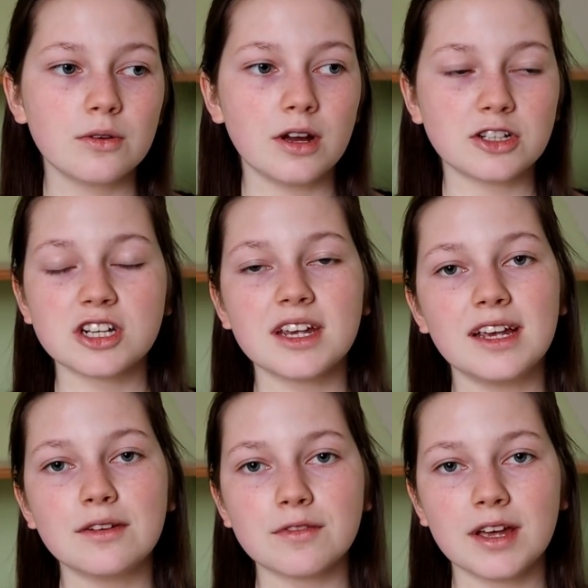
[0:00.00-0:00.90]

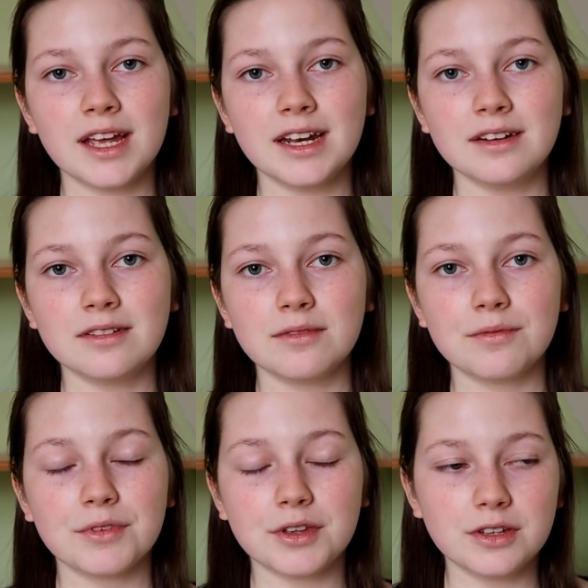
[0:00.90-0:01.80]
achieve in
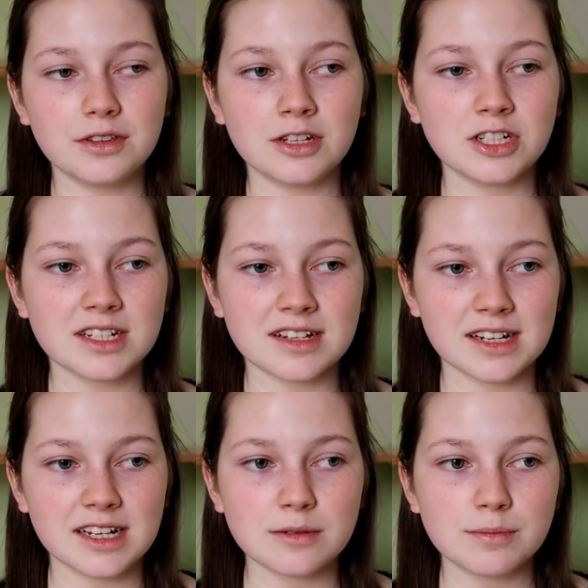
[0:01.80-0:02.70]
the
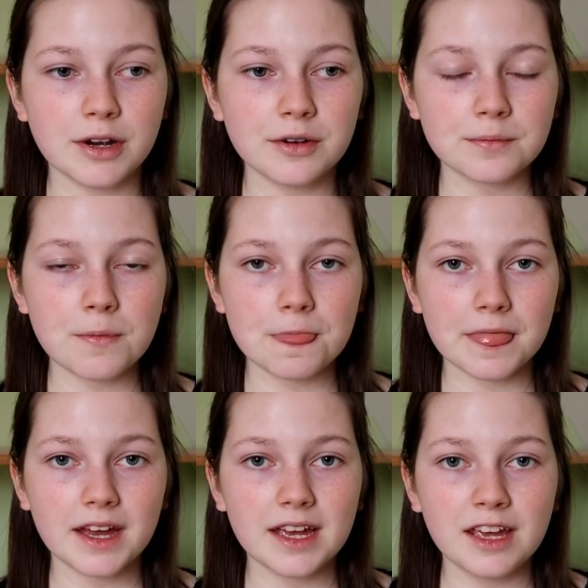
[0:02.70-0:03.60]
GCSEs. But
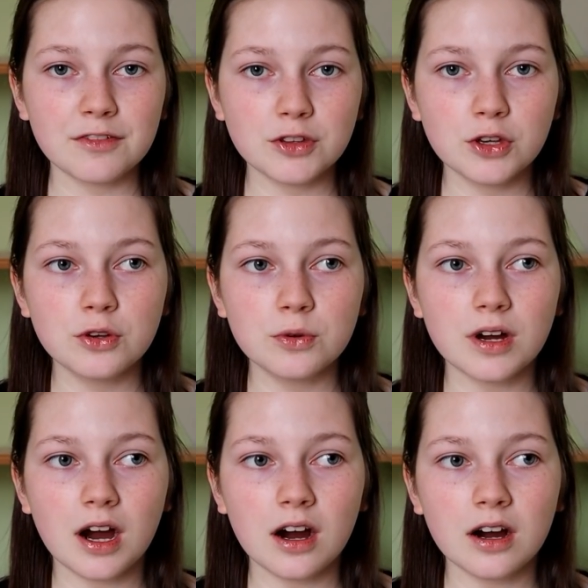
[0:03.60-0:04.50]
if you
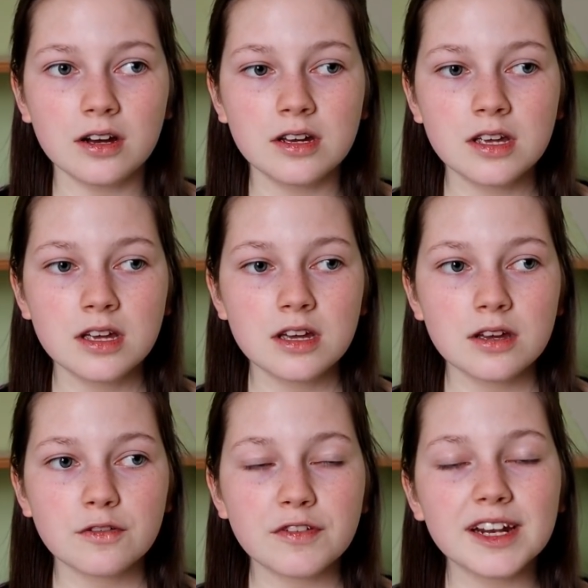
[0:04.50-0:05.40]
are
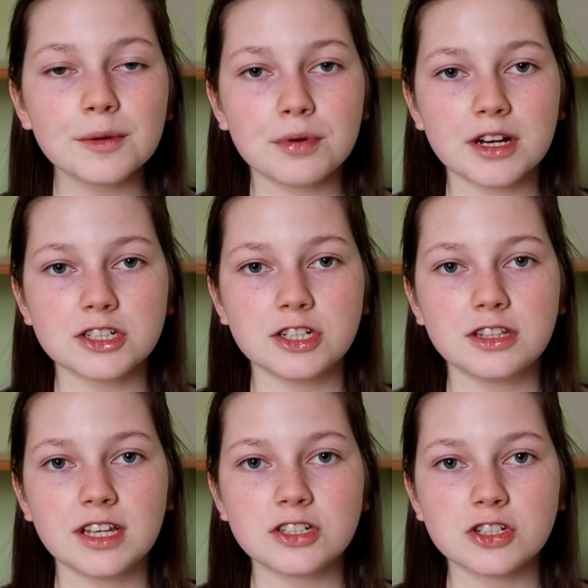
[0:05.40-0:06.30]
feeling pressured,
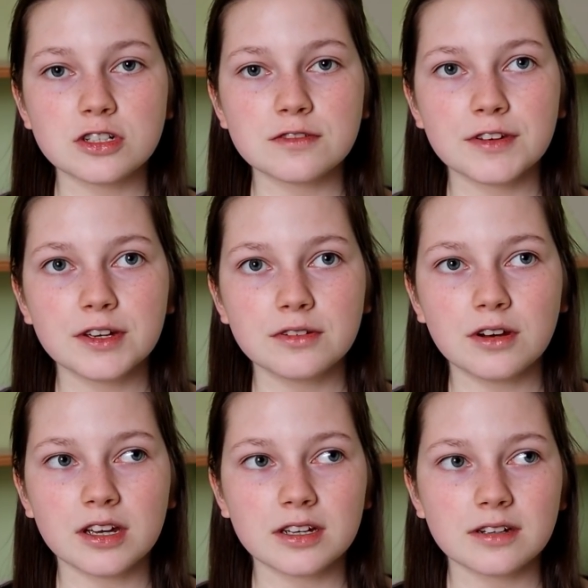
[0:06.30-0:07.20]
then just feel
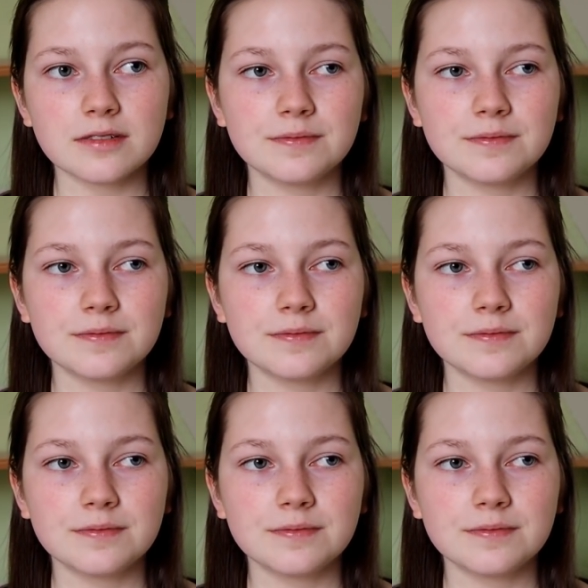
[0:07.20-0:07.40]
like,